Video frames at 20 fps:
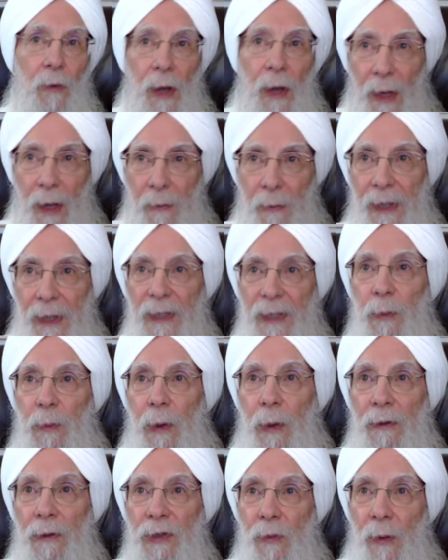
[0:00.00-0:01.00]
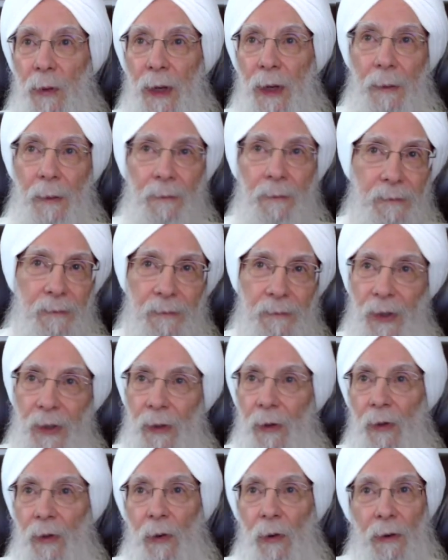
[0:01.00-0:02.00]
Will I be exposed when I,
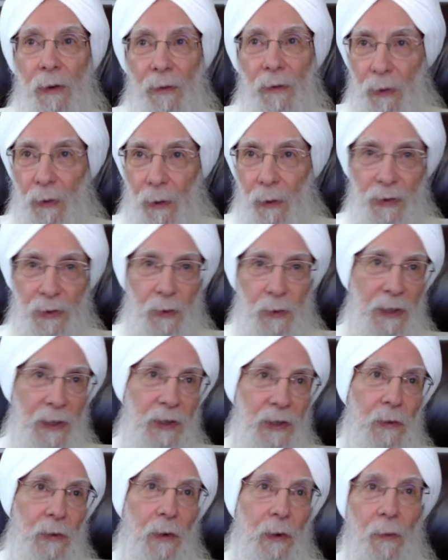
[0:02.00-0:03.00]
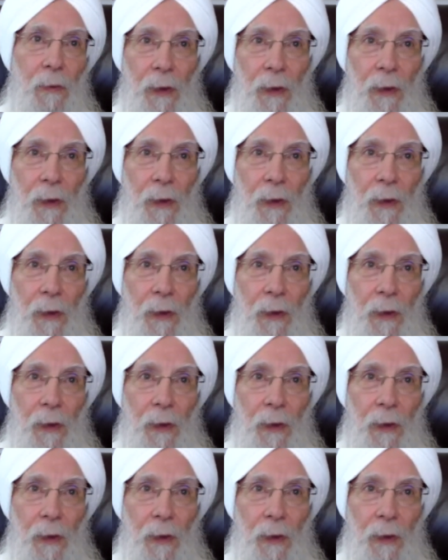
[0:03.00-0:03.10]
go to the grocery store?